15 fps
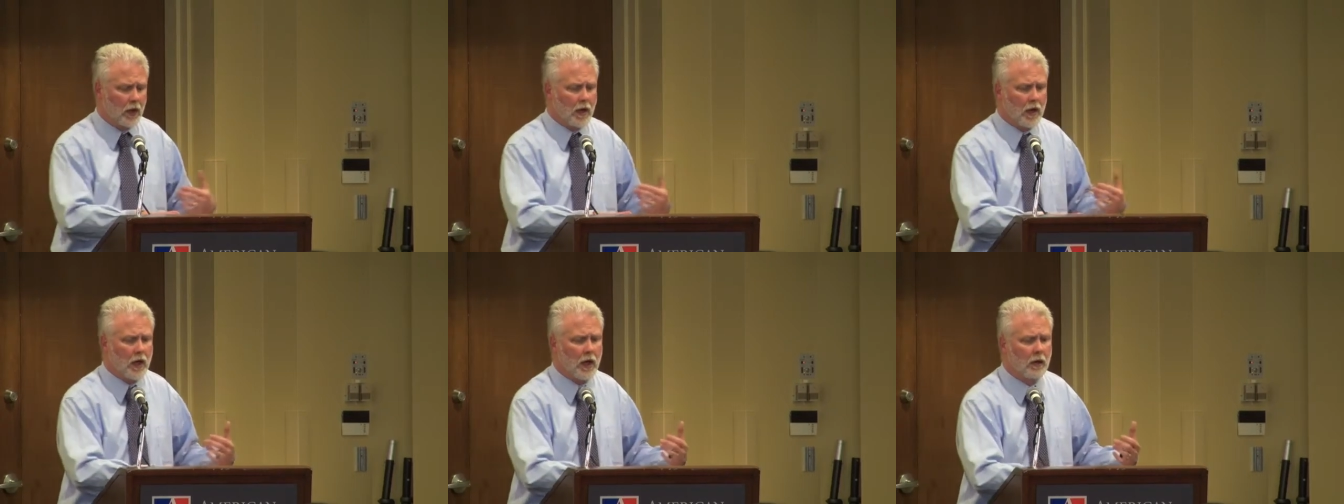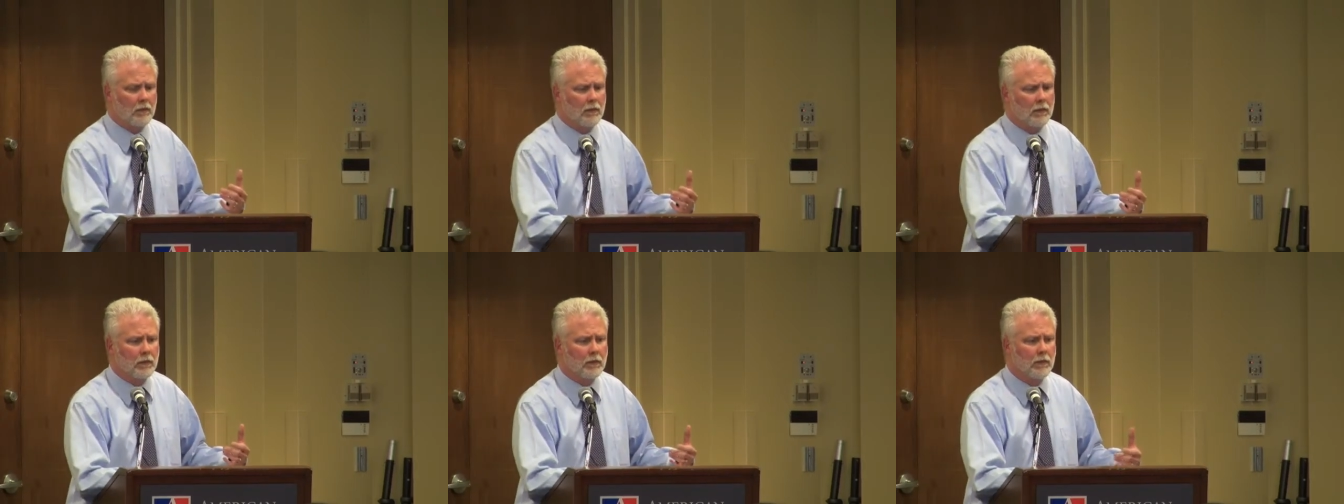
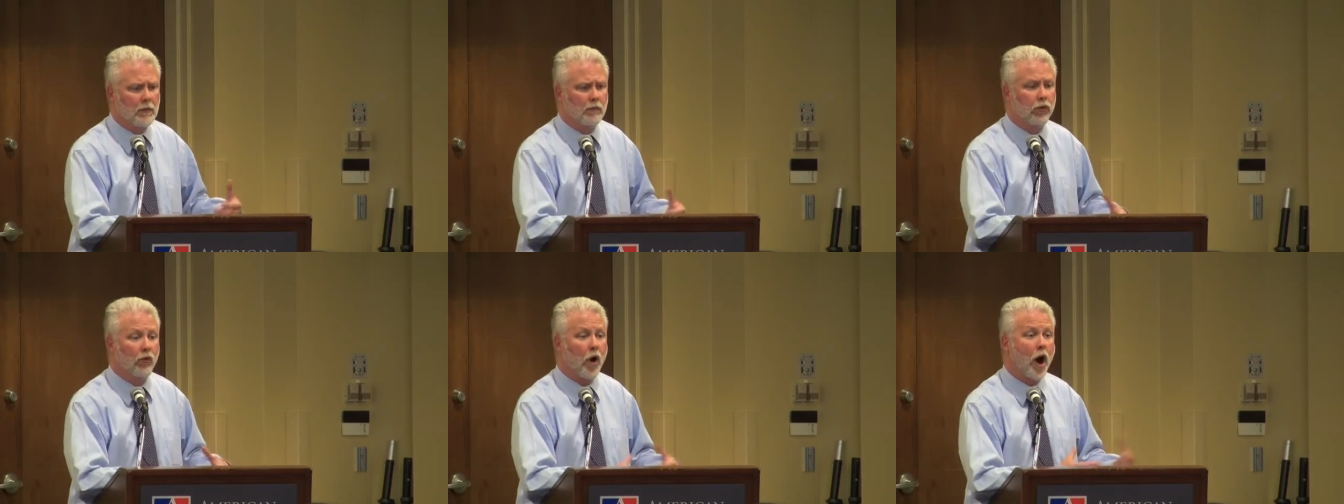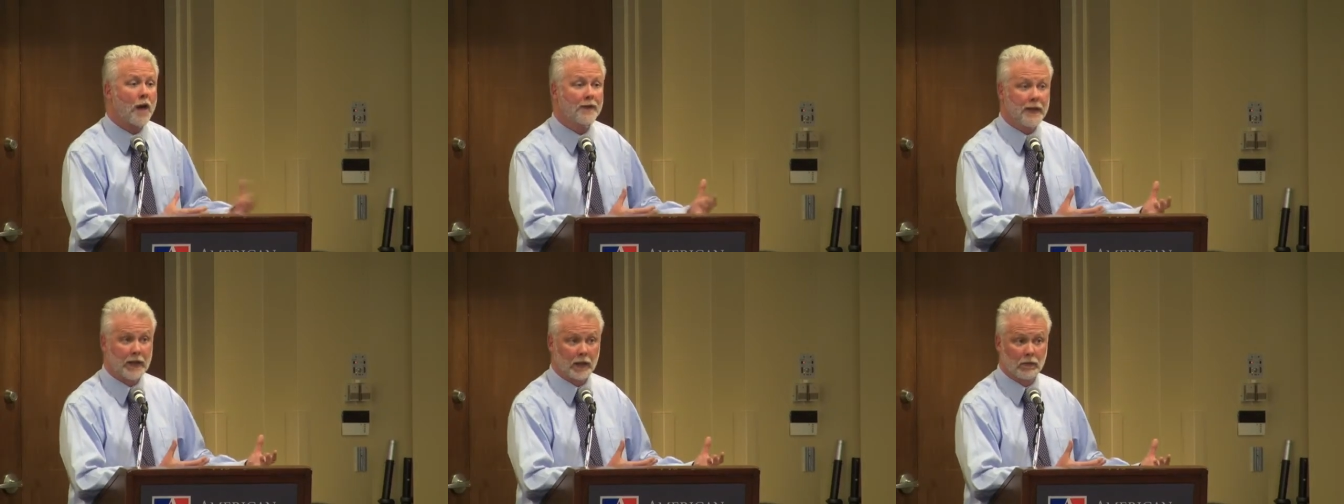um,
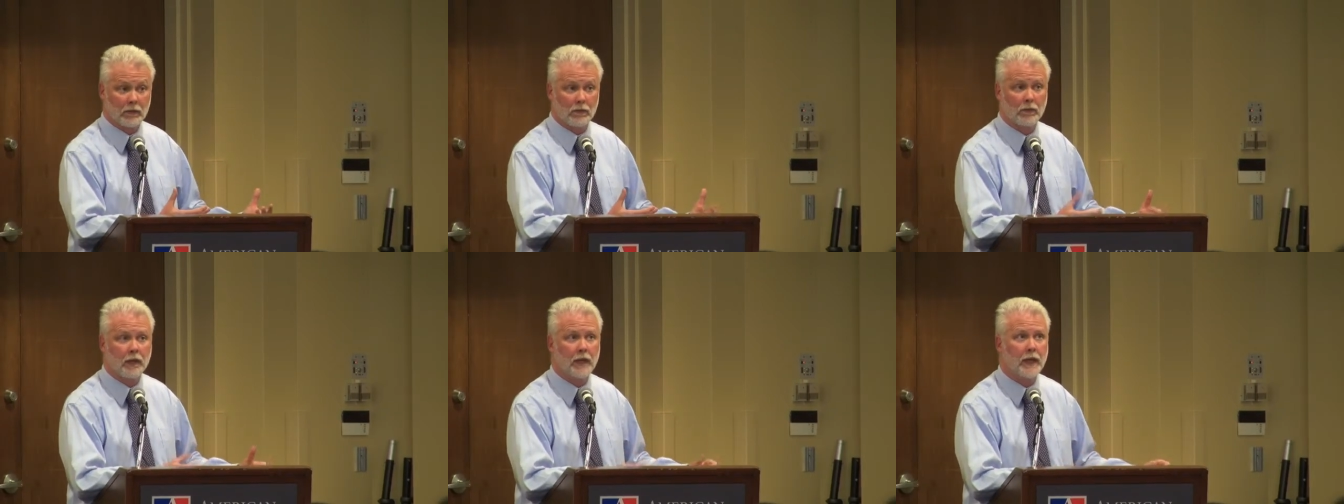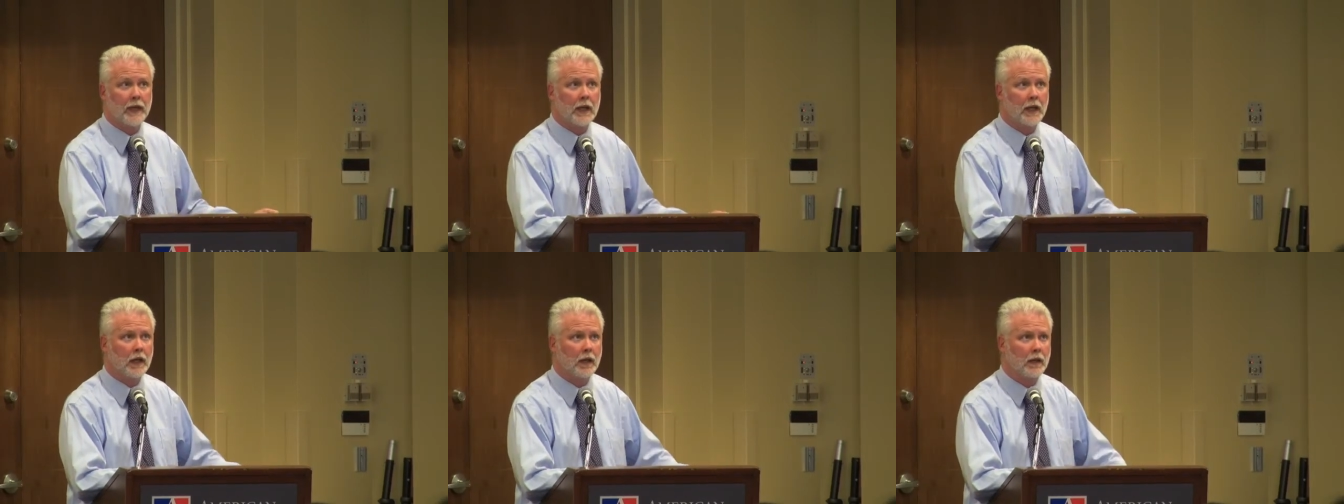broadening
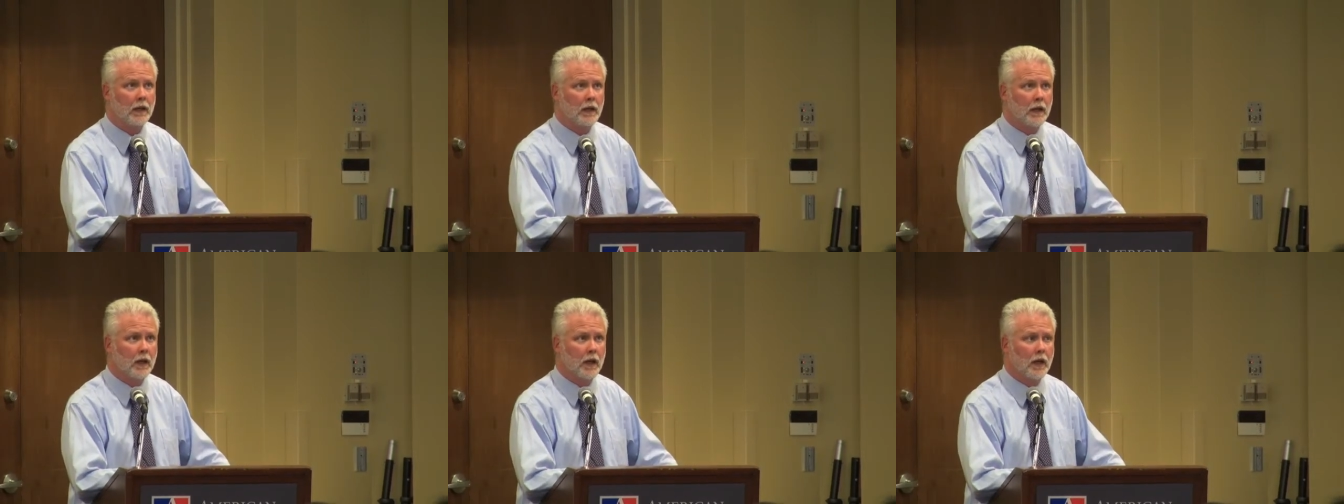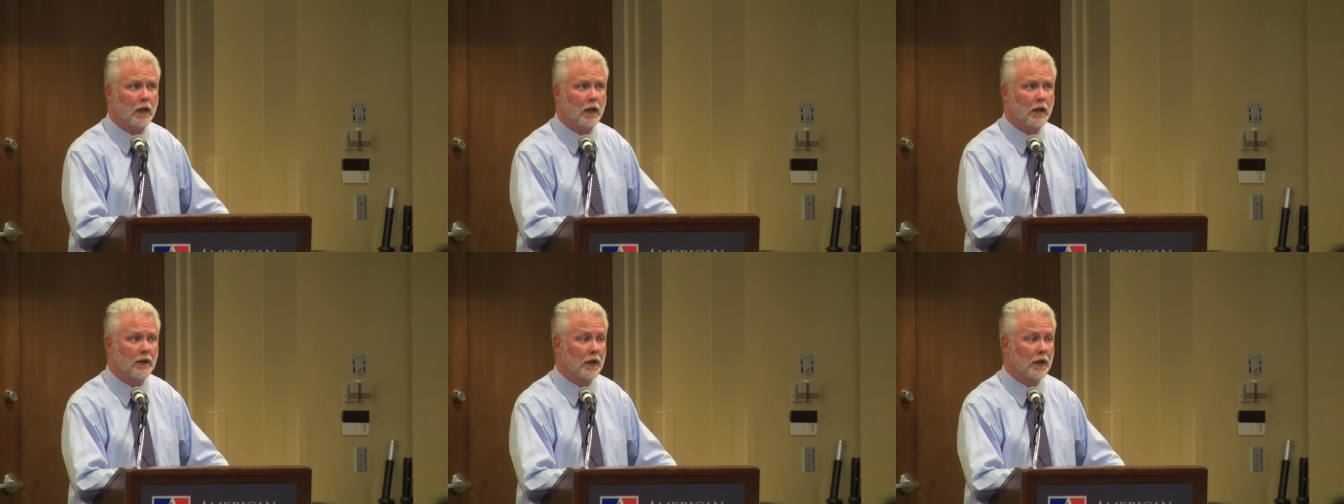the uh,